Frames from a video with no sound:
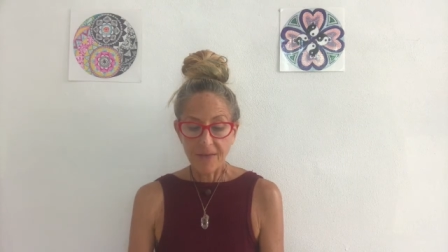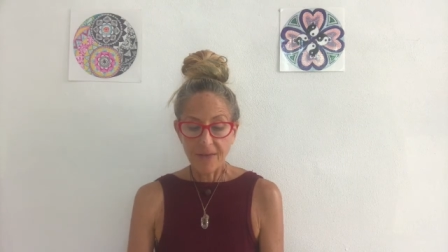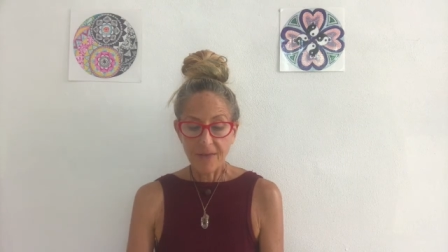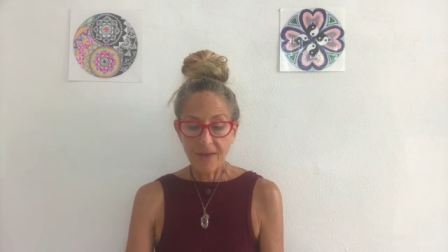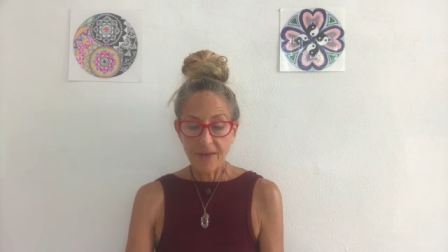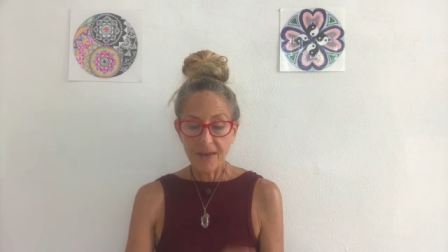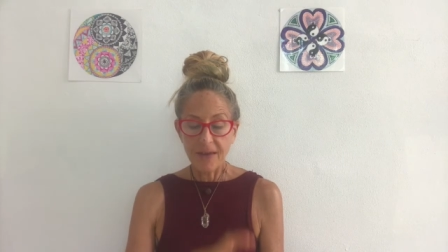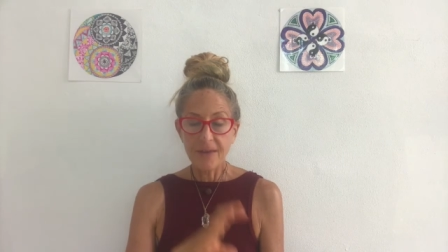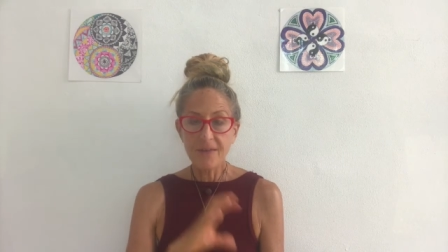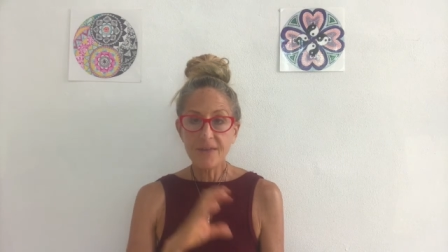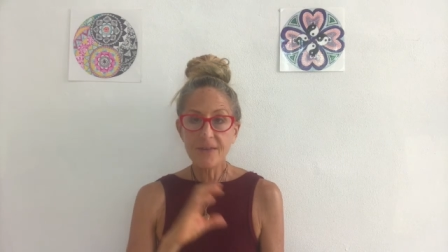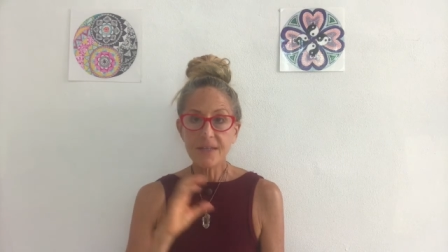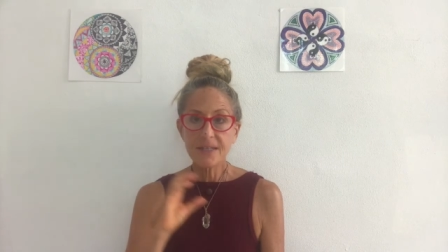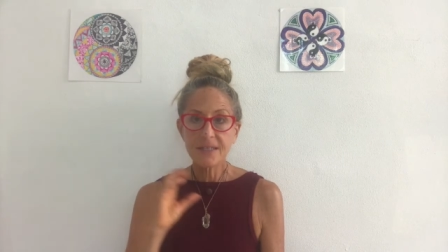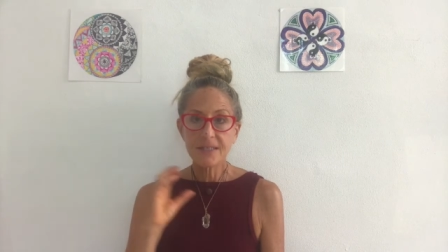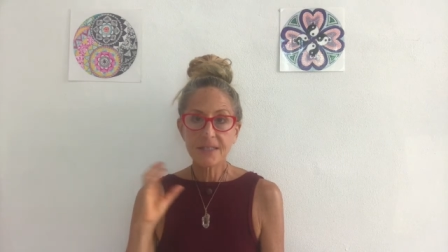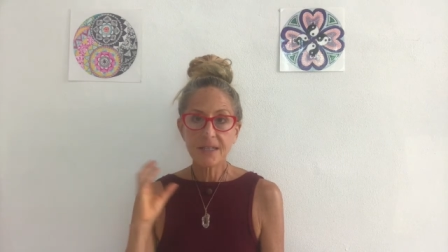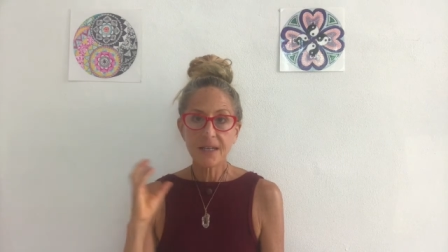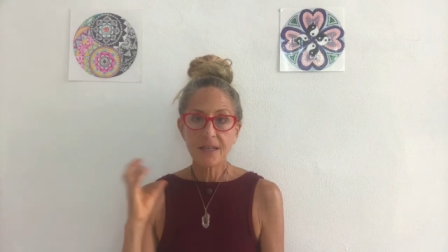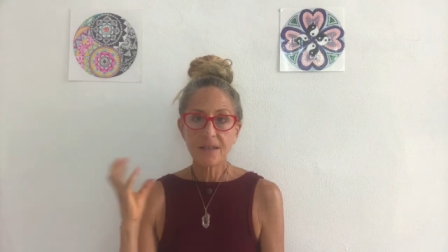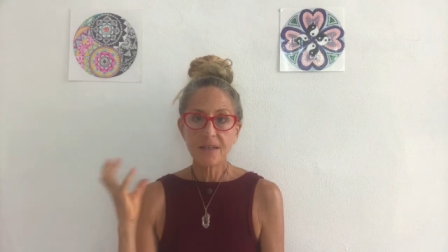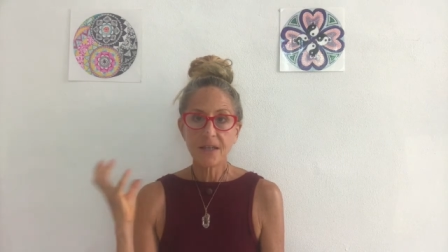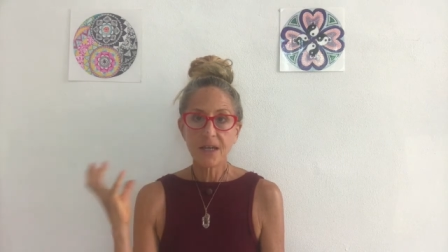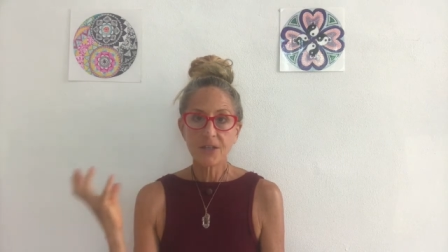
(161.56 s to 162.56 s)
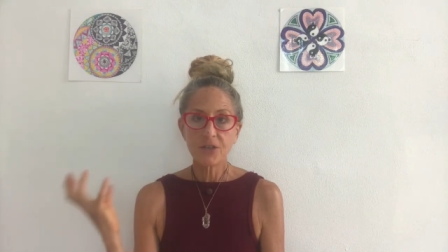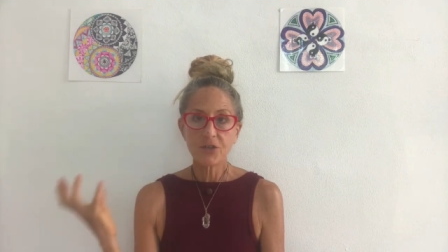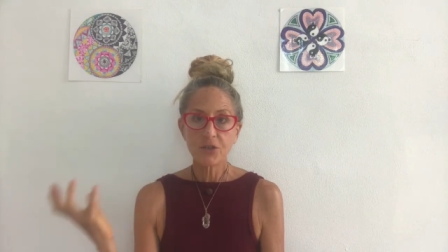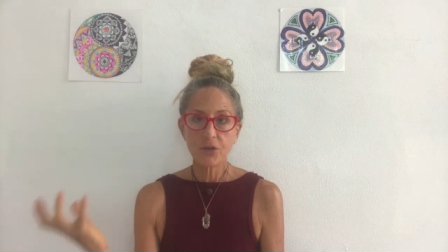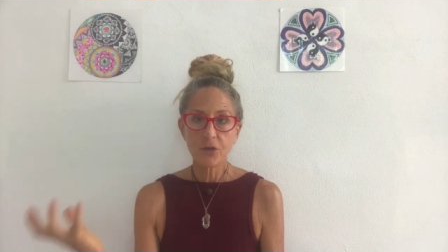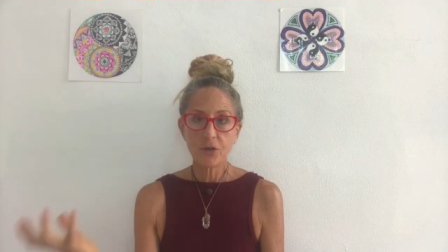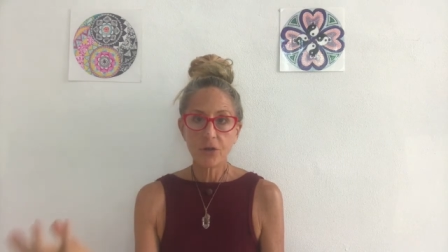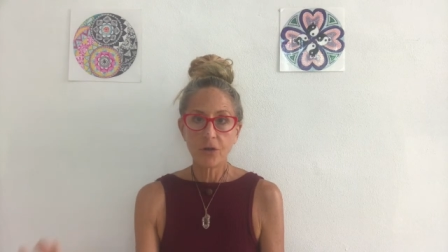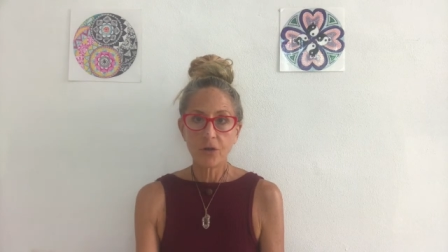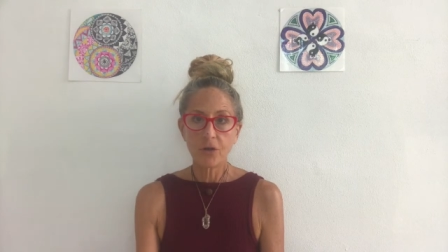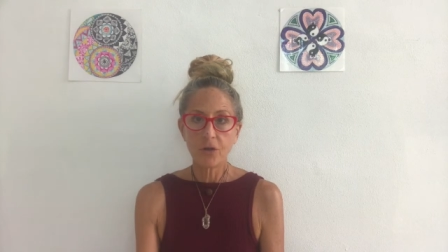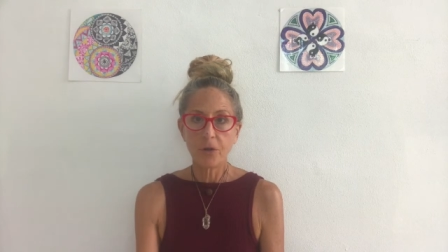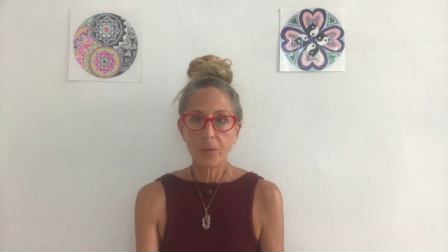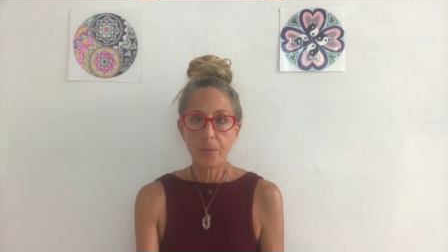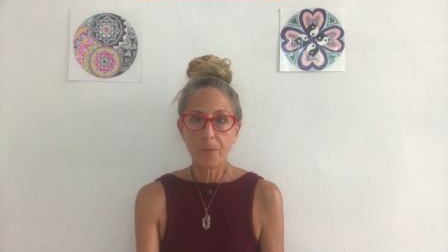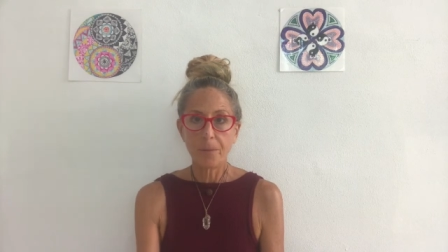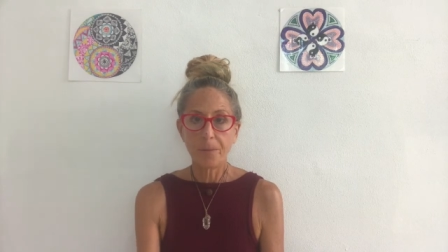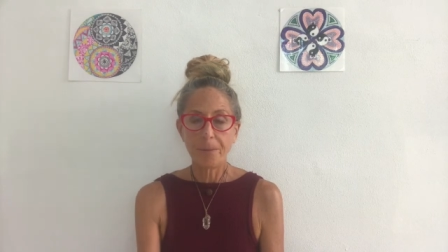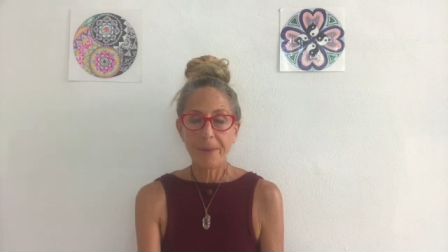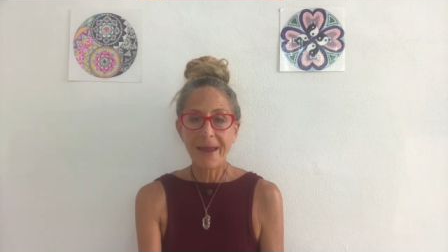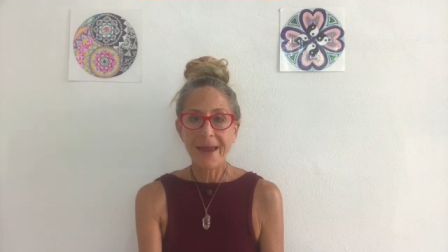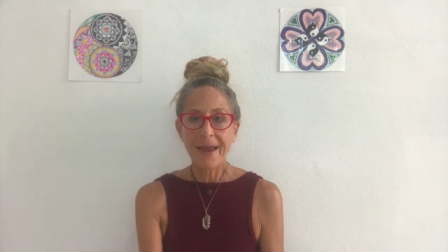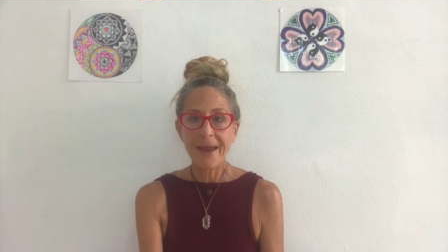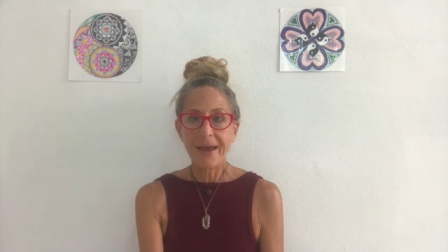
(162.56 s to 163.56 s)
in this electrical
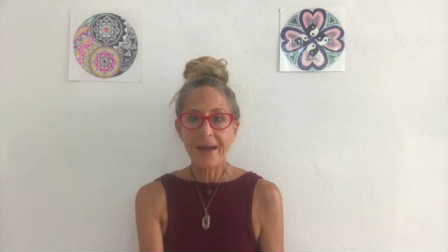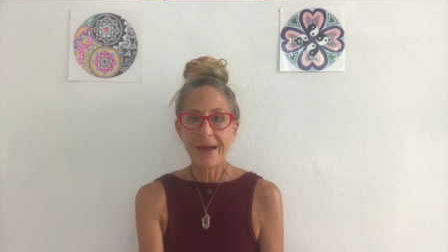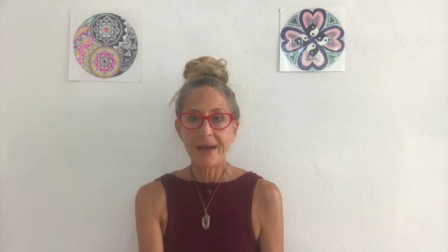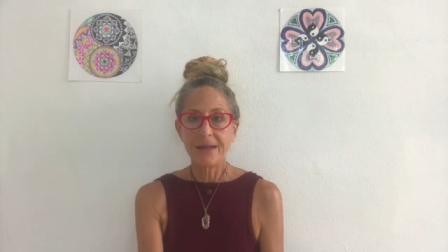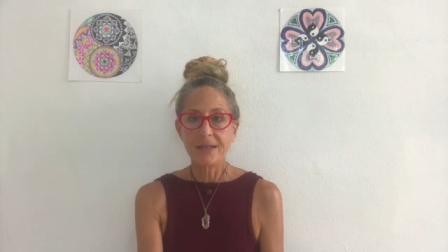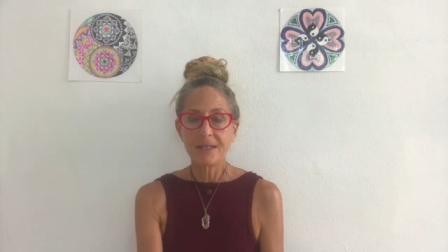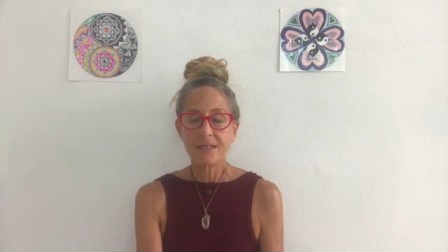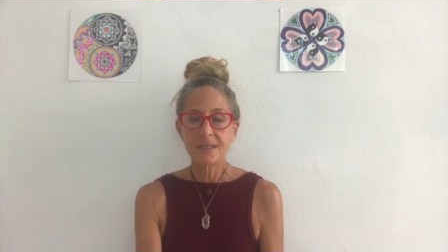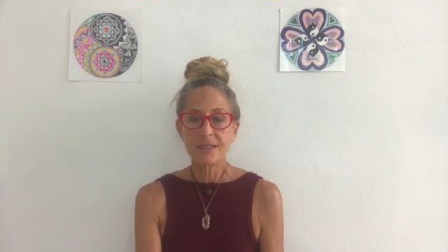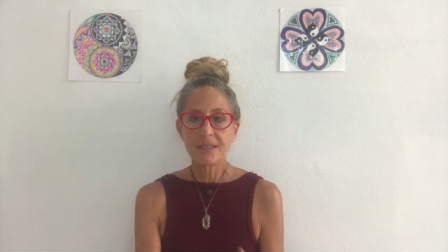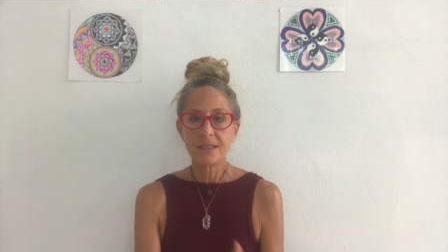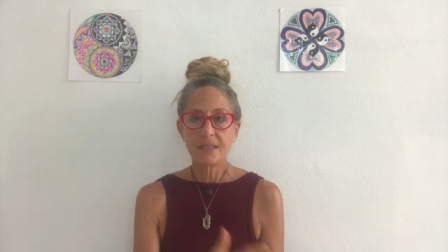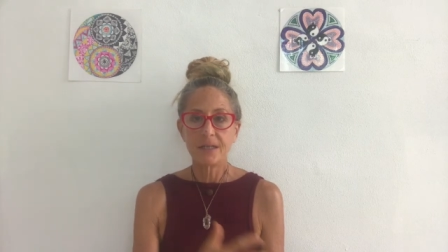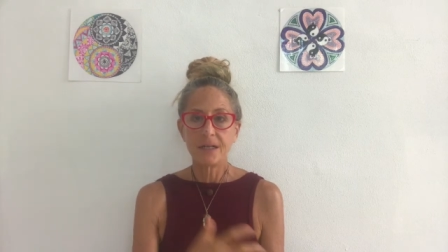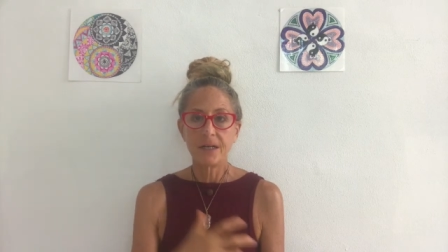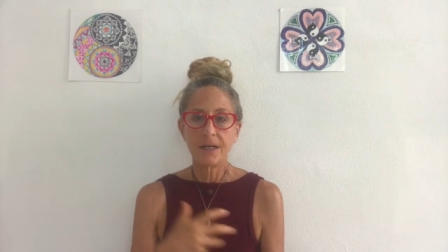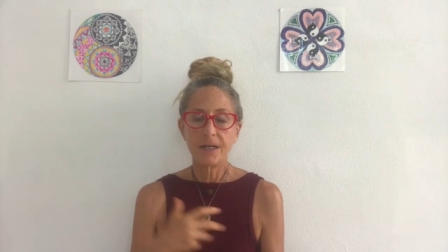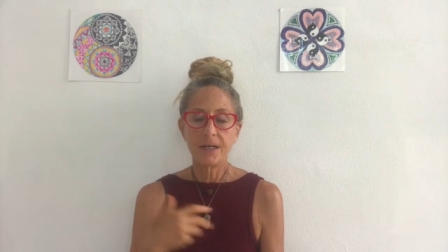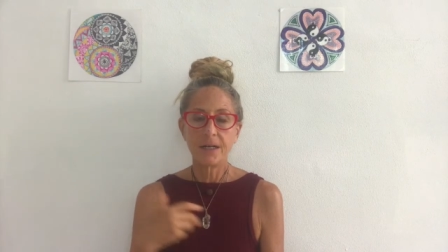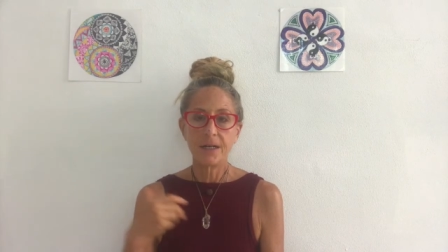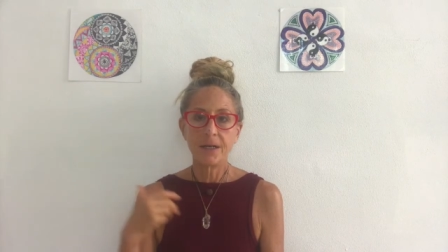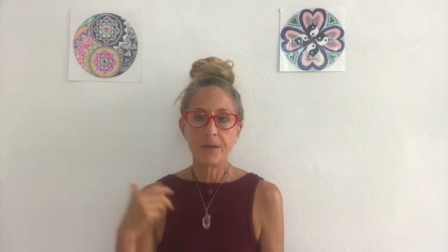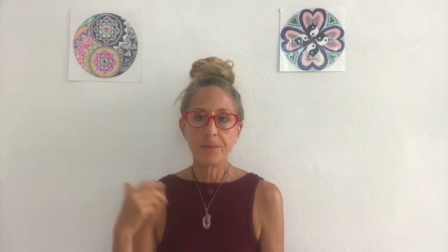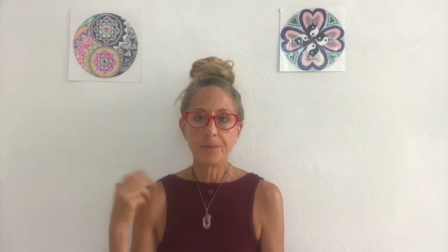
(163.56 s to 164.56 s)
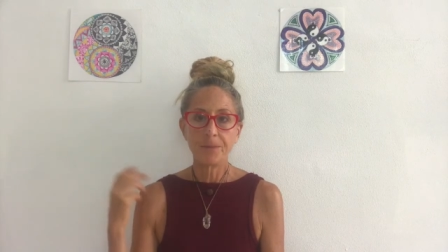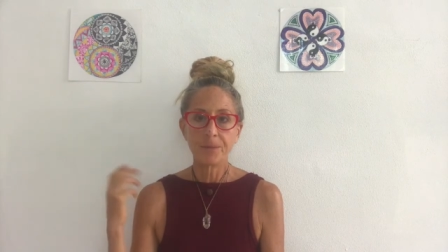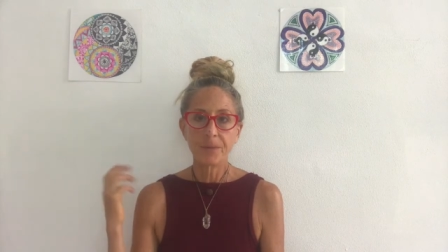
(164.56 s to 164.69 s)
band, um,